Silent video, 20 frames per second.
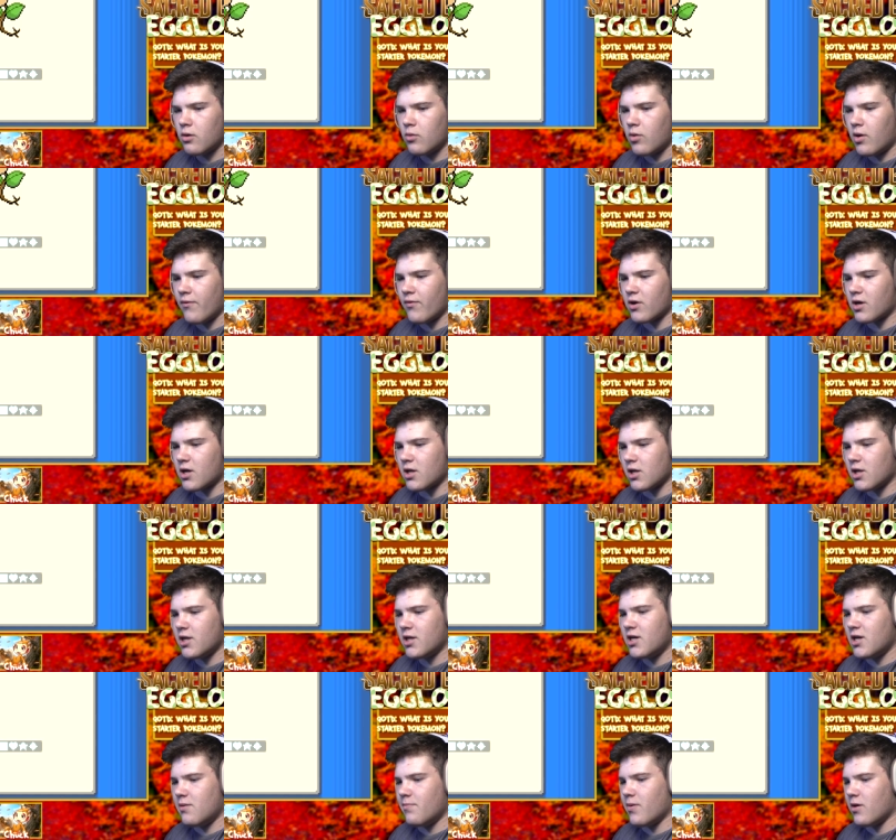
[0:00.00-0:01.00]
We have a
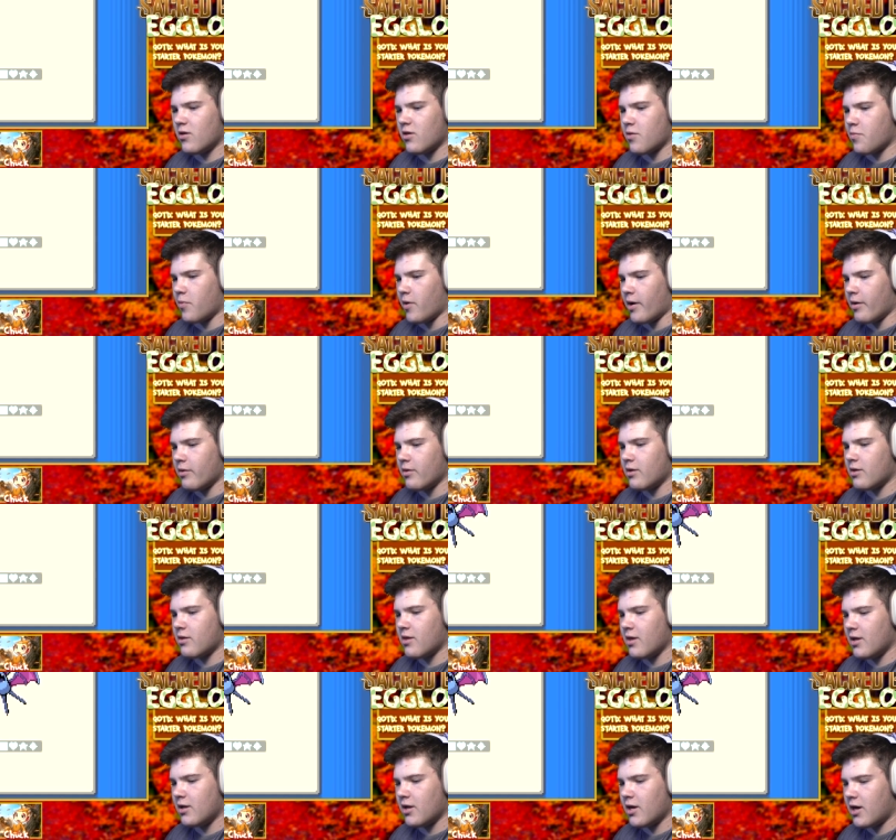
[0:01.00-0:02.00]
Gluttony Bellsprout. Is
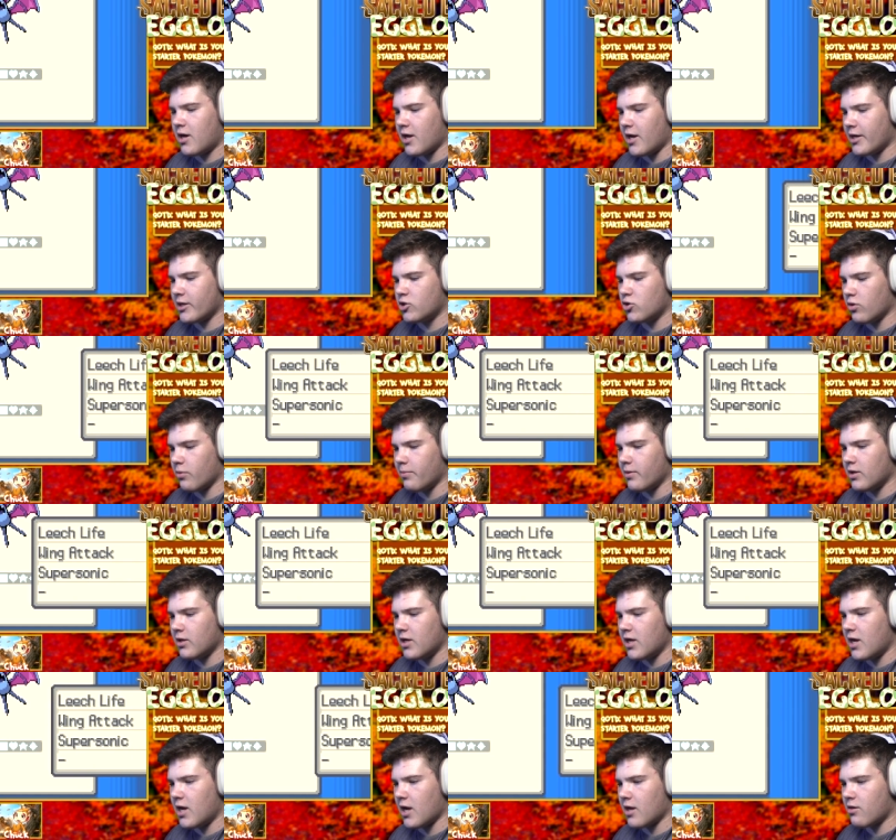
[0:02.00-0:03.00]
that like an actual
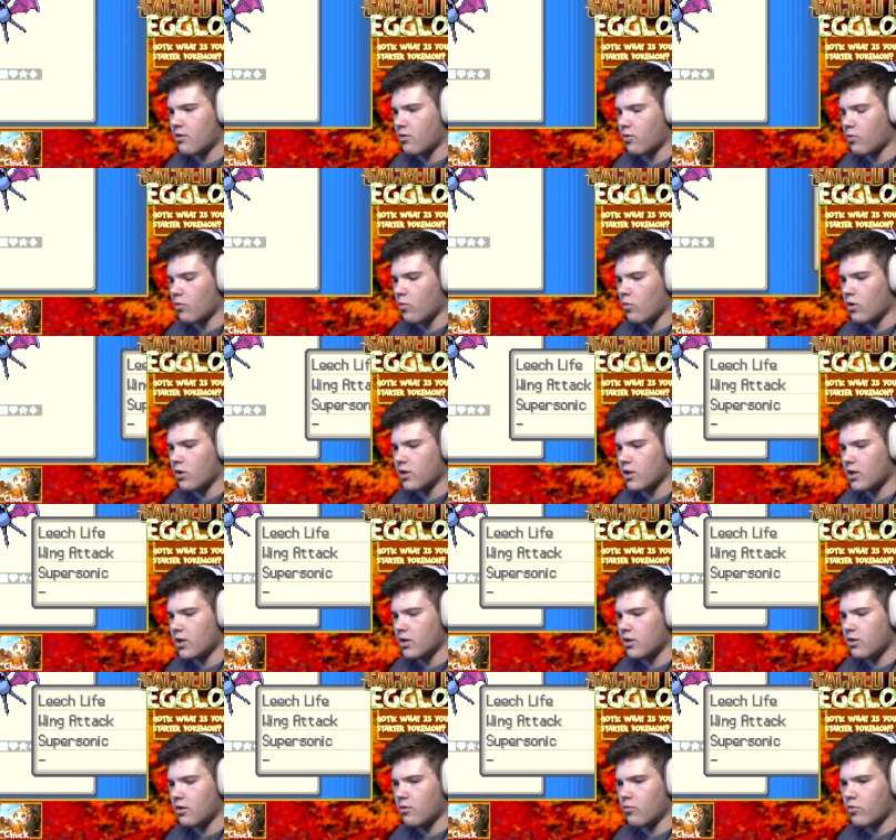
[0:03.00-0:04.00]
ability he gets or one that
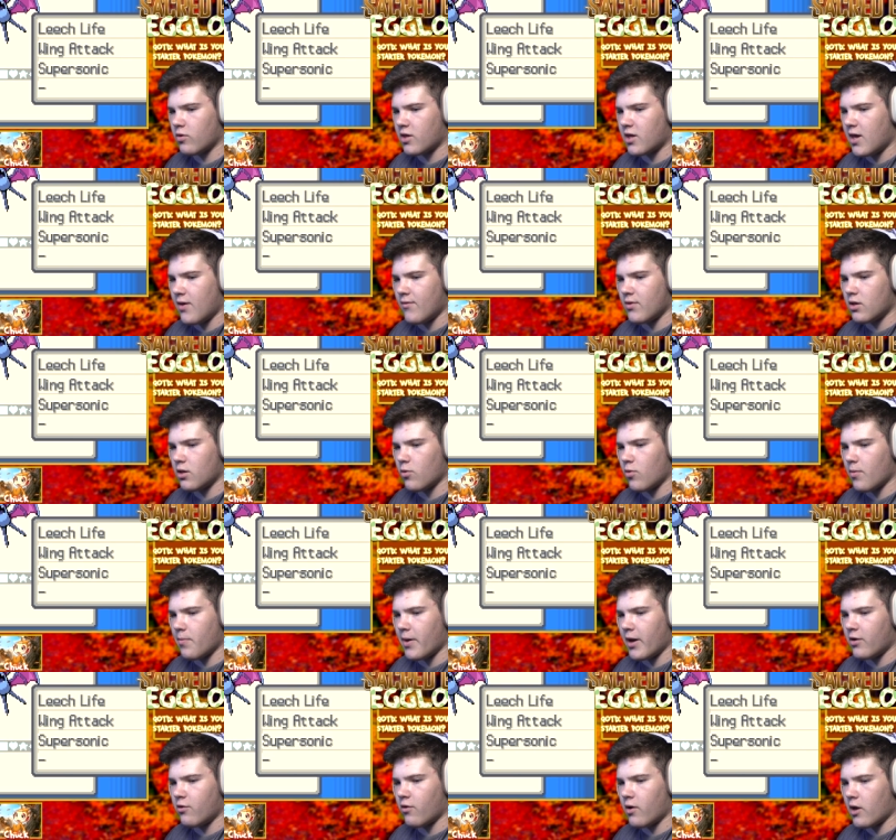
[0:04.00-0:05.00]
was given to it
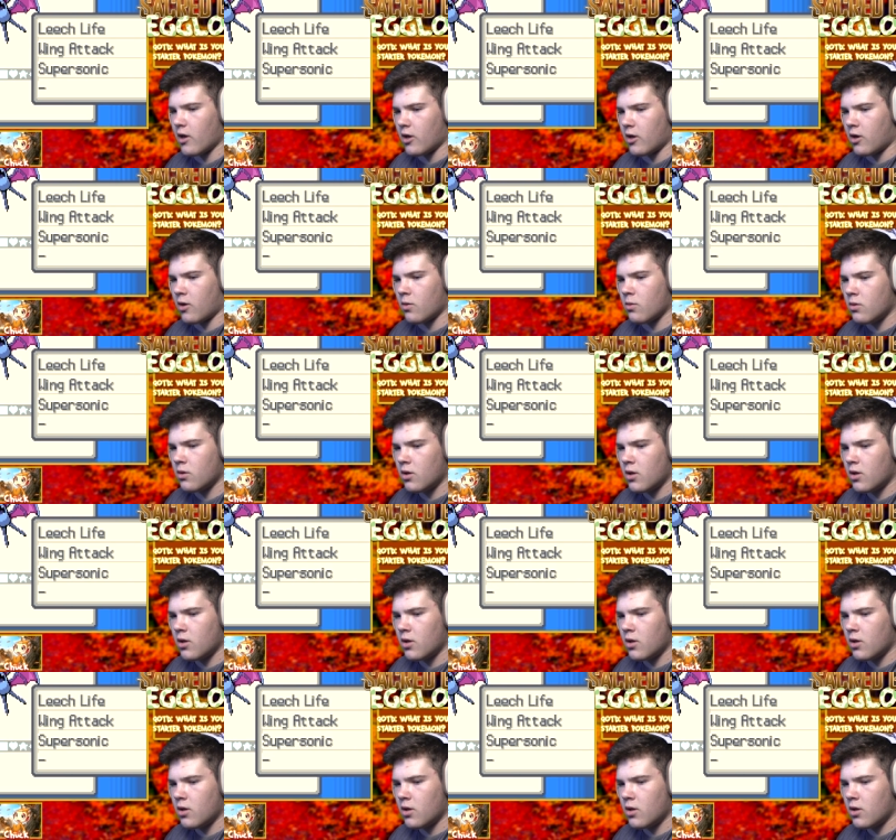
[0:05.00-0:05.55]
by Drayano?